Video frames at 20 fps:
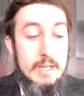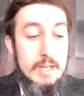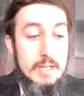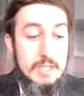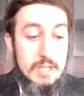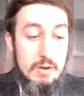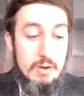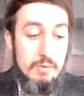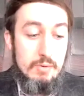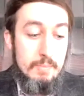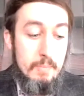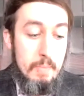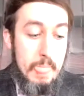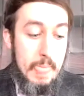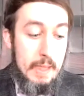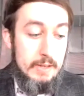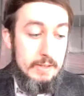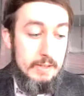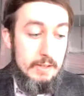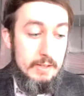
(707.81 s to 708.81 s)
So
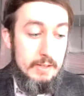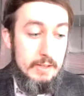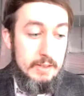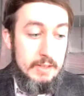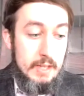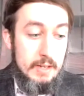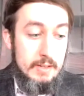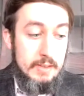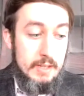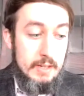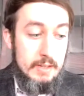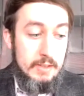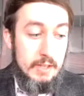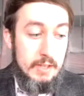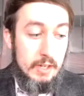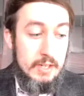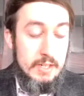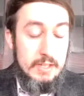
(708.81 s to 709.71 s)
the